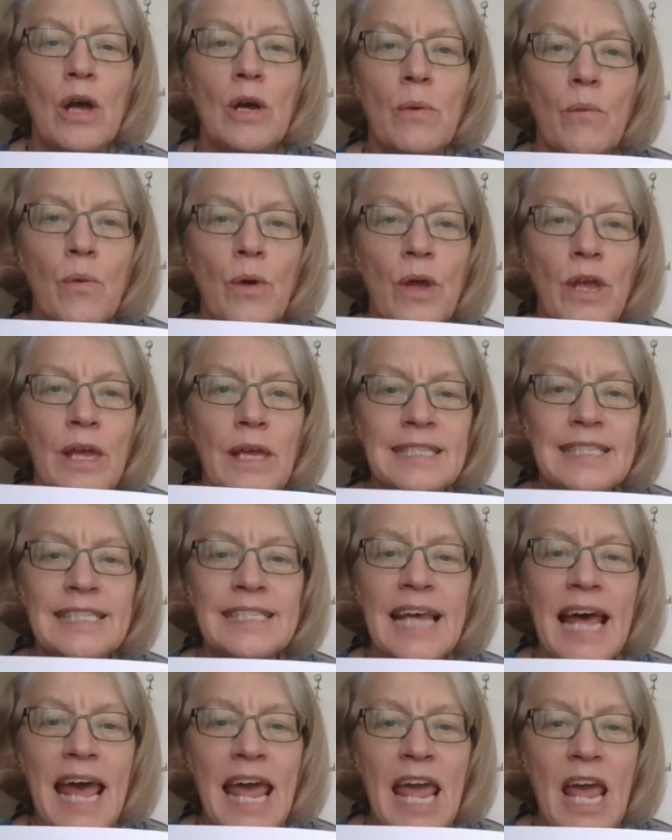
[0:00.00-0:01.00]
We
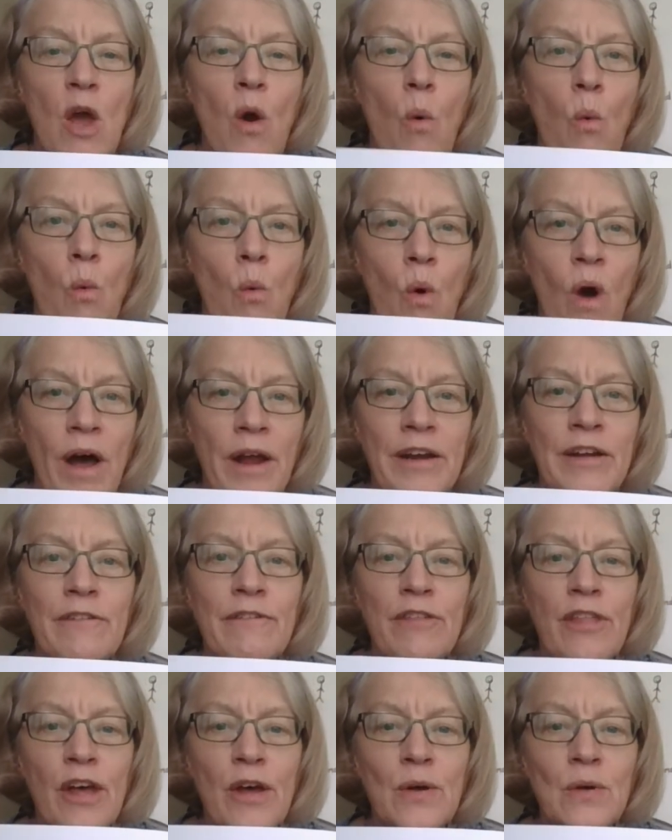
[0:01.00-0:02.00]
say one of
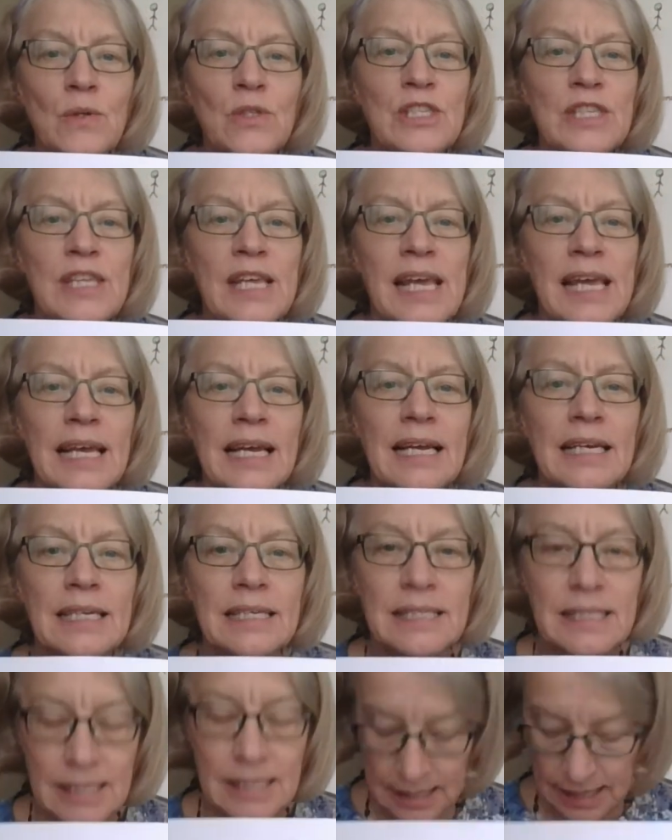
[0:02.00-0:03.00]
those
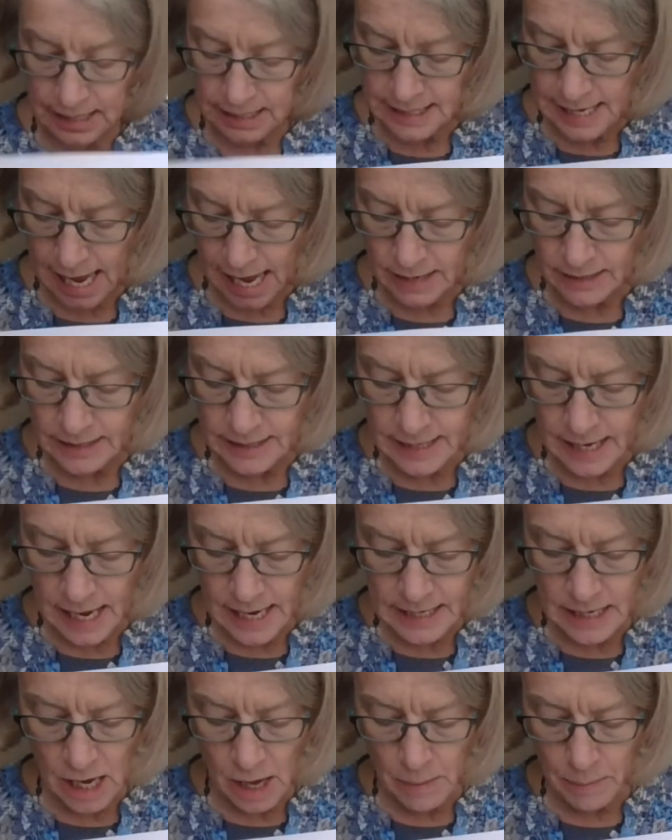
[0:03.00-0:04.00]
things.
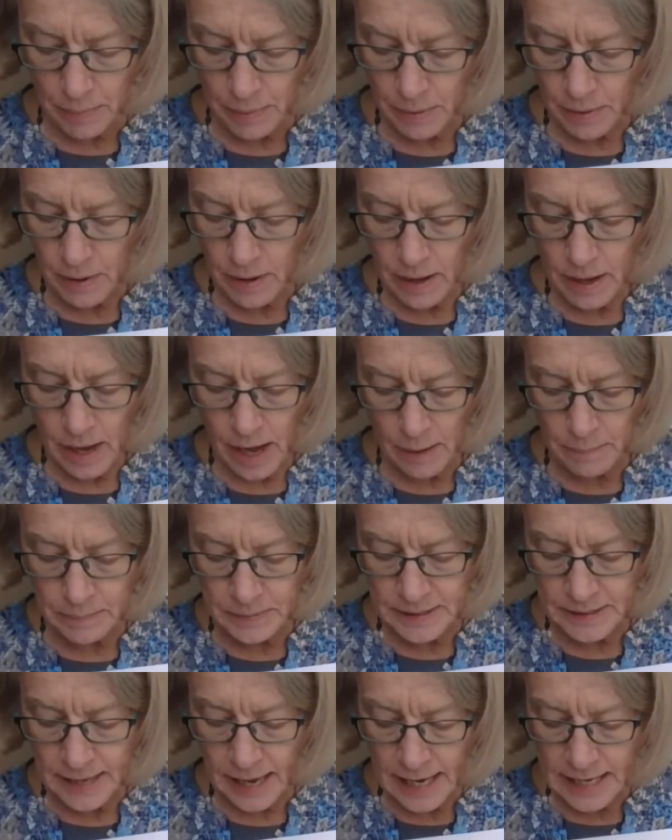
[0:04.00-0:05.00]
Downside up,
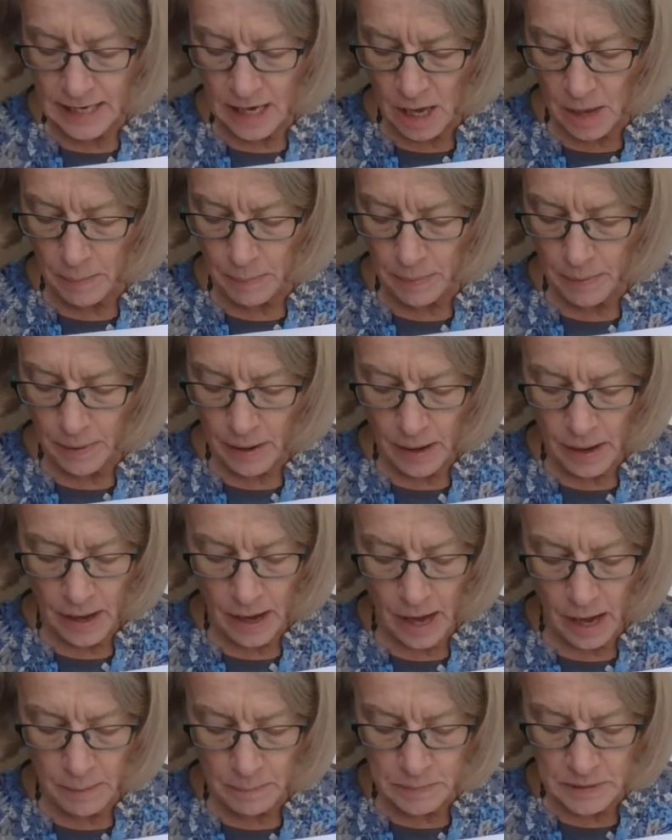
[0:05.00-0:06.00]

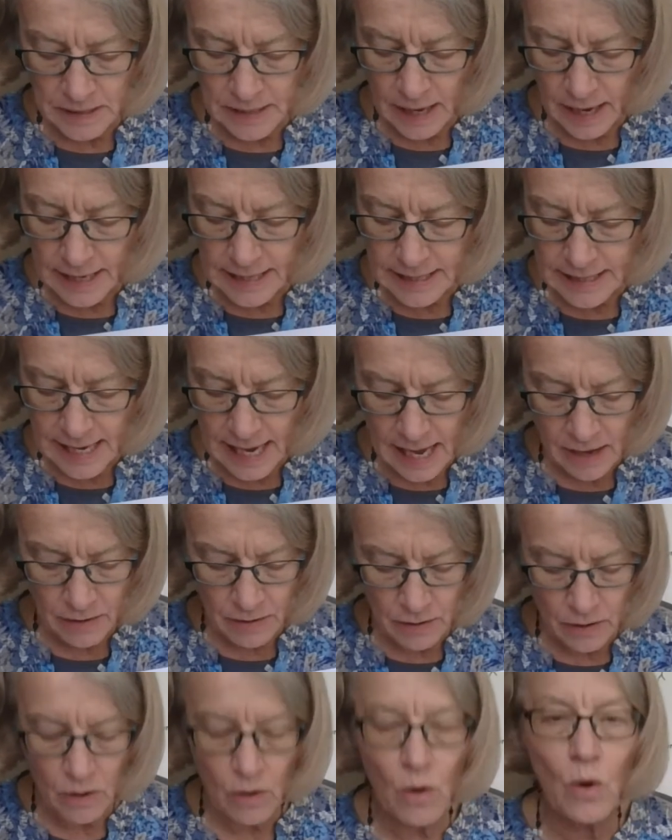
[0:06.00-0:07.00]
upside
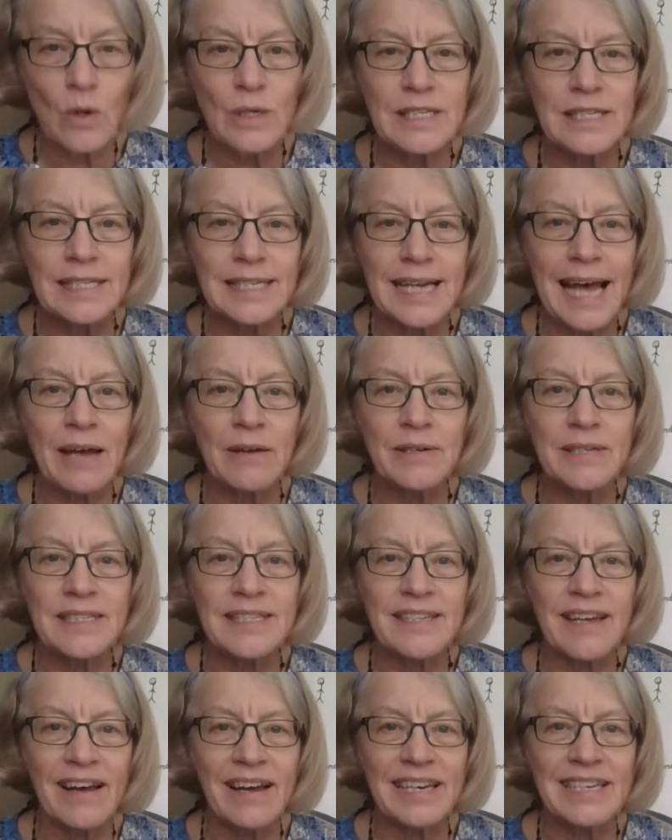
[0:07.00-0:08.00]
down, or
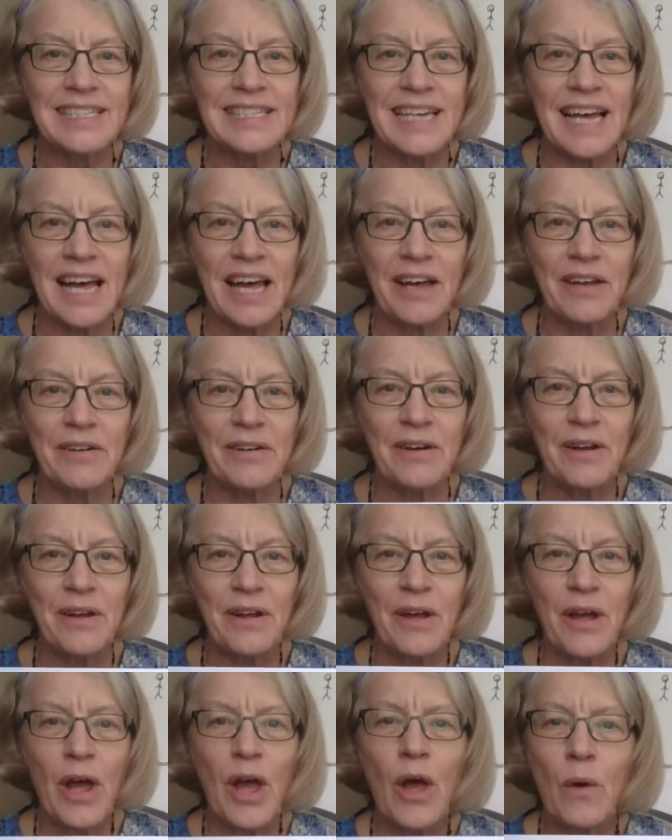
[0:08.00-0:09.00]
downside down.
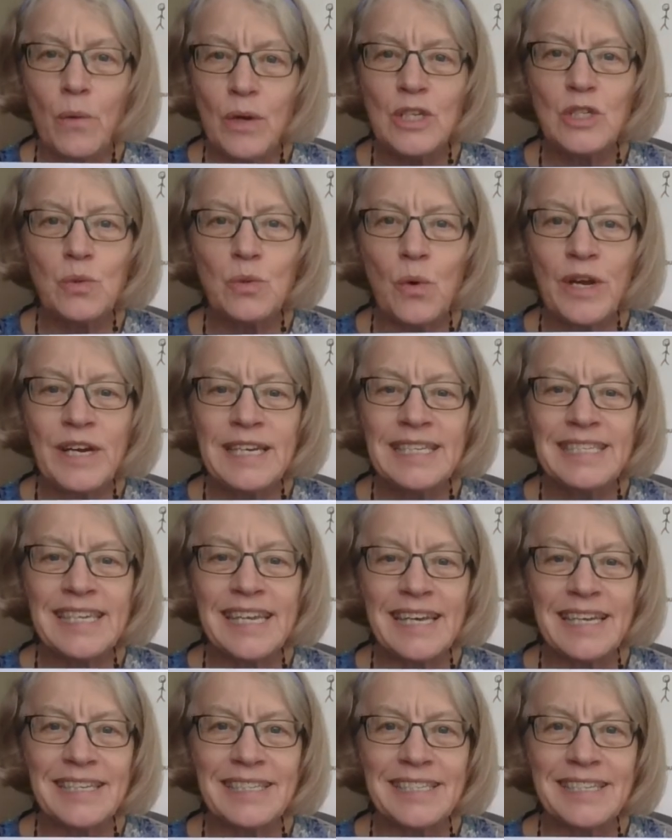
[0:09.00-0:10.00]
Which one is
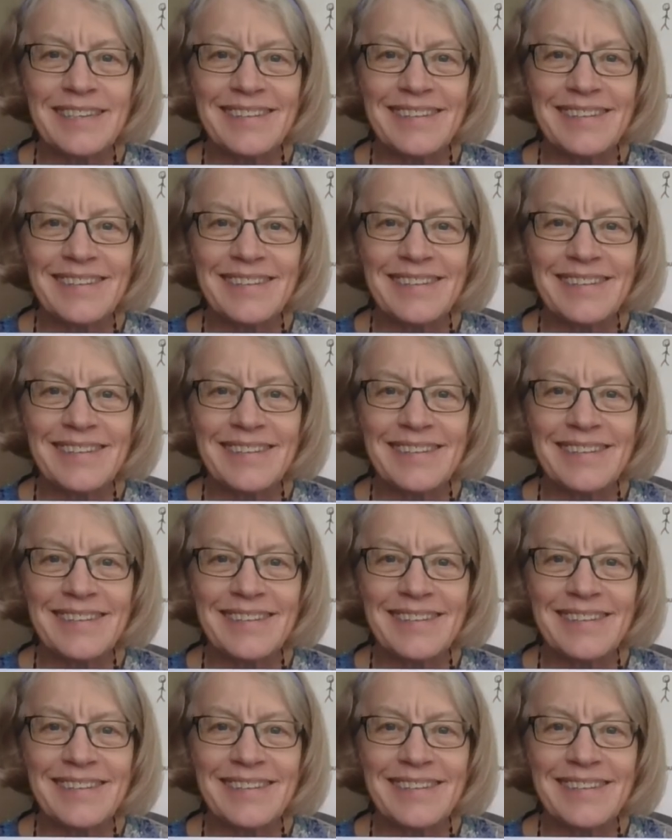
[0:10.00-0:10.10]
it?